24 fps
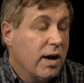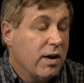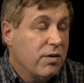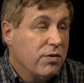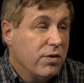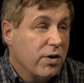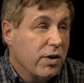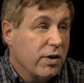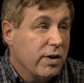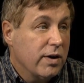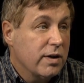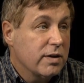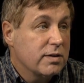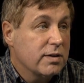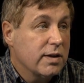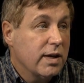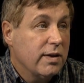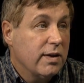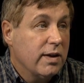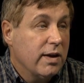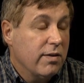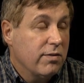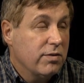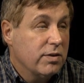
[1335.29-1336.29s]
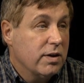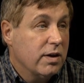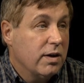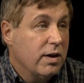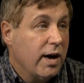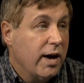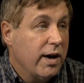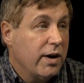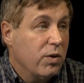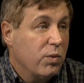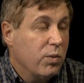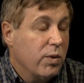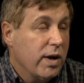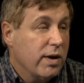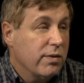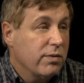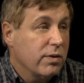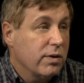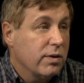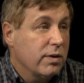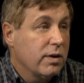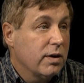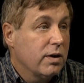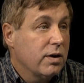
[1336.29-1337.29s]
a variance and have denied a
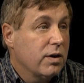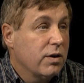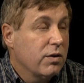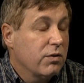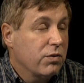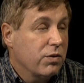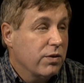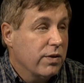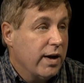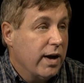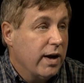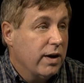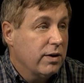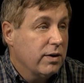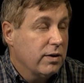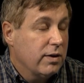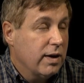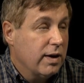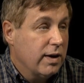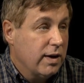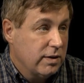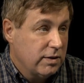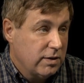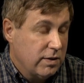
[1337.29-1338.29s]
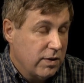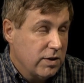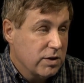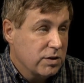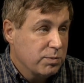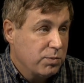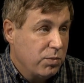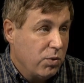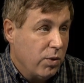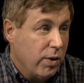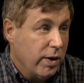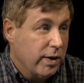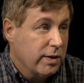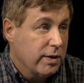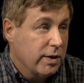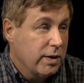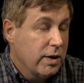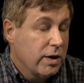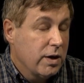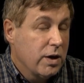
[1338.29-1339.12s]
waiver for that to this point.